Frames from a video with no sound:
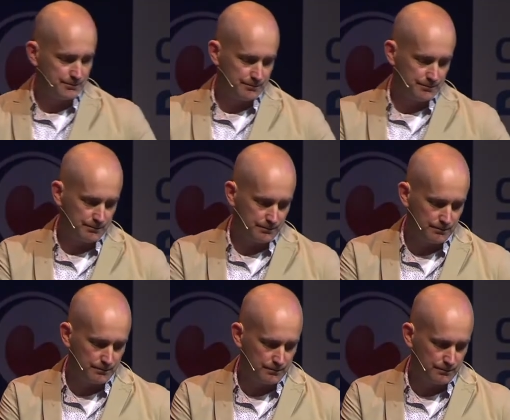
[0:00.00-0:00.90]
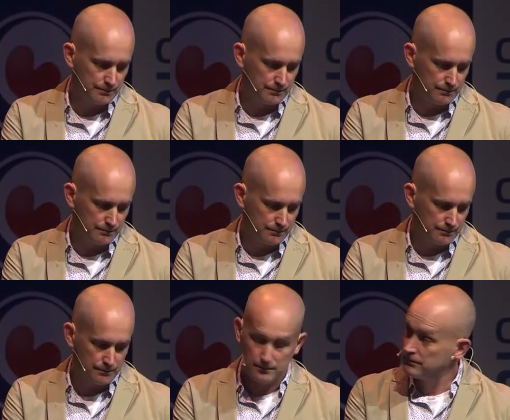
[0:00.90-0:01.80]

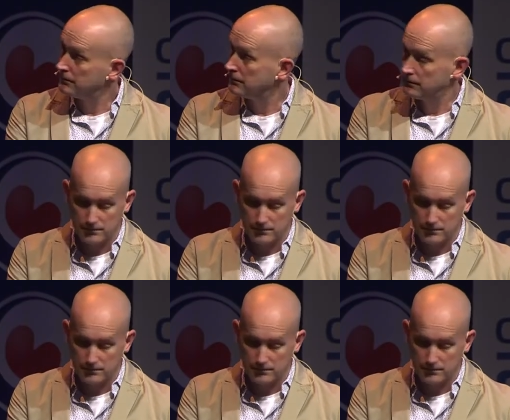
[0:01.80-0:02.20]
(silence)